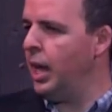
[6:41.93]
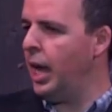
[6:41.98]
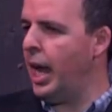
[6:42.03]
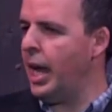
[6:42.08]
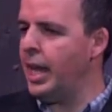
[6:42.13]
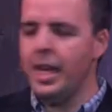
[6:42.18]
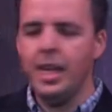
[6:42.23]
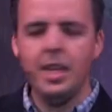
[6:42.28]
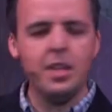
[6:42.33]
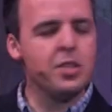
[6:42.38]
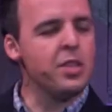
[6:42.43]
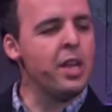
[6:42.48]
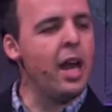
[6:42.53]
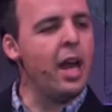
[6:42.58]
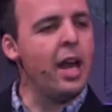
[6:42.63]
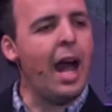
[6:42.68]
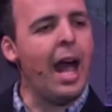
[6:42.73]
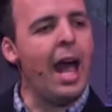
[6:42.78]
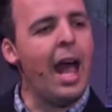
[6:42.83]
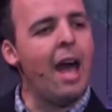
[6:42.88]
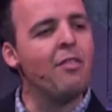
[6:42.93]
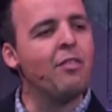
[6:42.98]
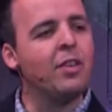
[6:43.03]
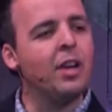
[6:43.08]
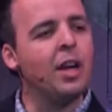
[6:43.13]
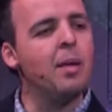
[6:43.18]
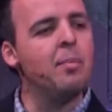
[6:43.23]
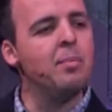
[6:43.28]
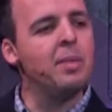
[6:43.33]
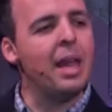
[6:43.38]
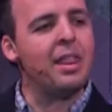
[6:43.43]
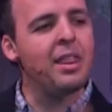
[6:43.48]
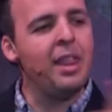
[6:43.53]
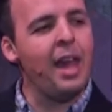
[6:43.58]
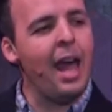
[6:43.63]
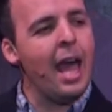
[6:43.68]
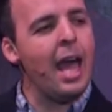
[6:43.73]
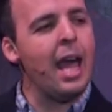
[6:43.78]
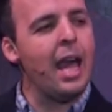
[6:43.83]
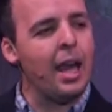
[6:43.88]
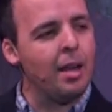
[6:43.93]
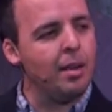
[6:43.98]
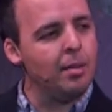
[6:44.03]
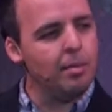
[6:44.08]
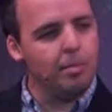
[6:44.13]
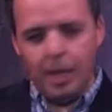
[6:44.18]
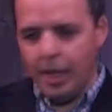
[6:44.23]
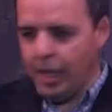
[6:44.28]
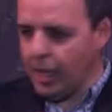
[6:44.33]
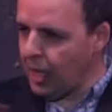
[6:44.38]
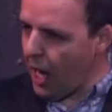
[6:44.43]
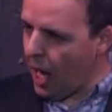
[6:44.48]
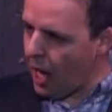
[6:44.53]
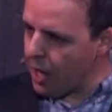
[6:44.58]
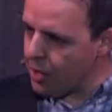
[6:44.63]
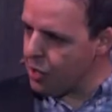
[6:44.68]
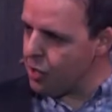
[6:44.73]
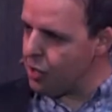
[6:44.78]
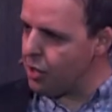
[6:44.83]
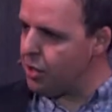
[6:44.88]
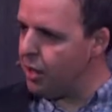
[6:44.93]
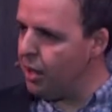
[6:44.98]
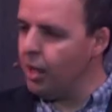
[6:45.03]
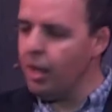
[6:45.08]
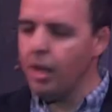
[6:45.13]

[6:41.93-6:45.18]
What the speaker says: And he said, I have come that they, meaning us,